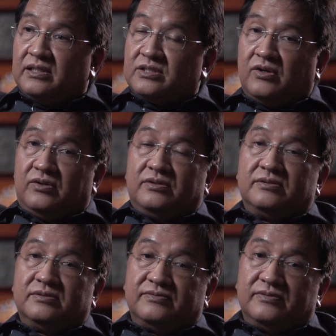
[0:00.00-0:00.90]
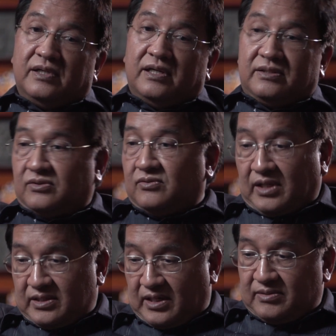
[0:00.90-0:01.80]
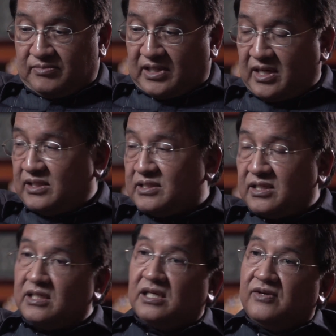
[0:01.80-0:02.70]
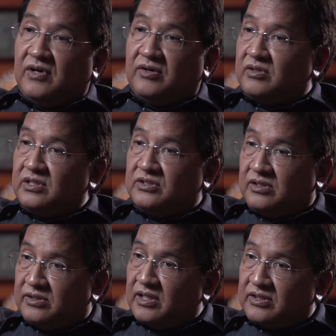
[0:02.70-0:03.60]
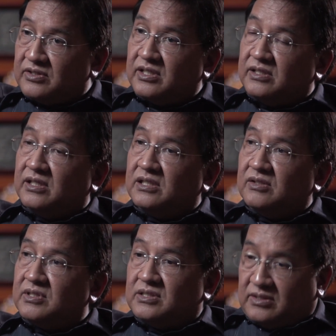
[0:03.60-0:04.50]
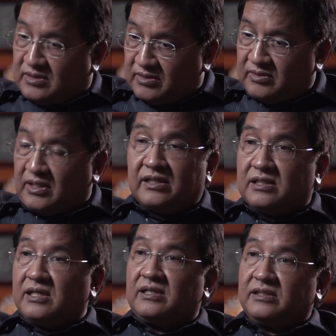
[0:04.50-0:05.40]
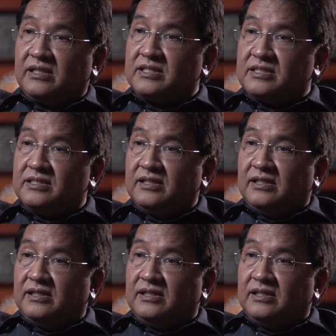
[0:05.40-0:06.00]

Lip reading: it. So the guidance I gave our regional directors at NEDA was tell it like it is.